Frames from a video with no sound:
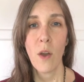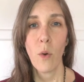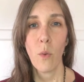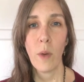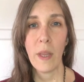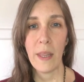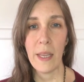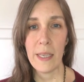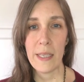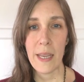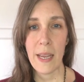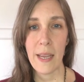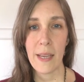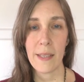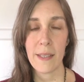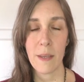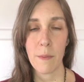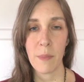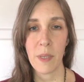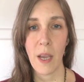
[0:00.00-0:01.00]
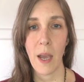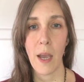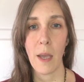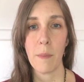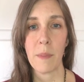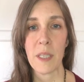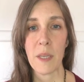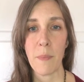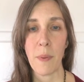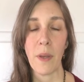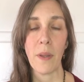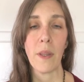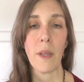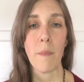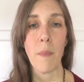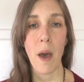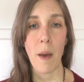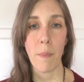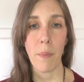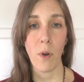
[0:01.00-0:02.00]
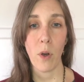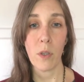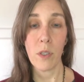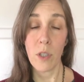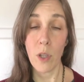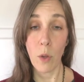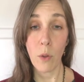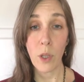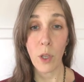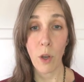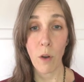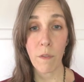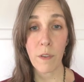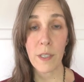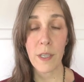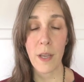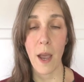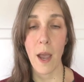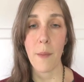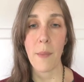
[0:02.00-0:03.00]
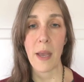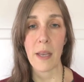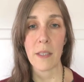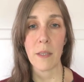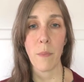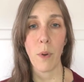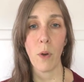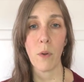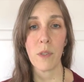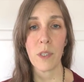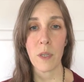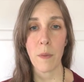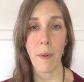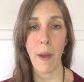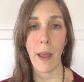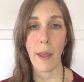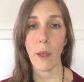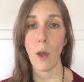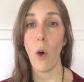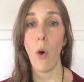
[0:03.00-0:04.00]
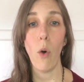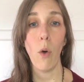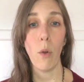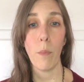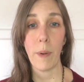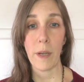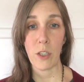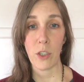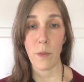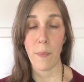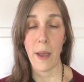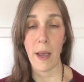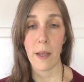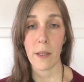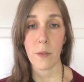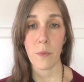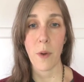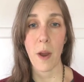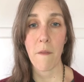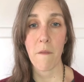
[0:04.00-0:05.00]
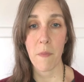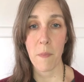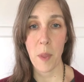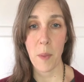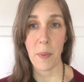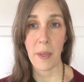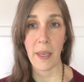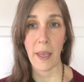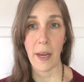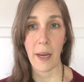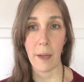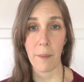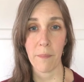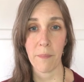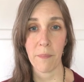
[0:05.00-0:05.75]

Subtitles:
when they take some time to build them up slowly over time, as opposed to buying a whole bunch of pads right from the beginning.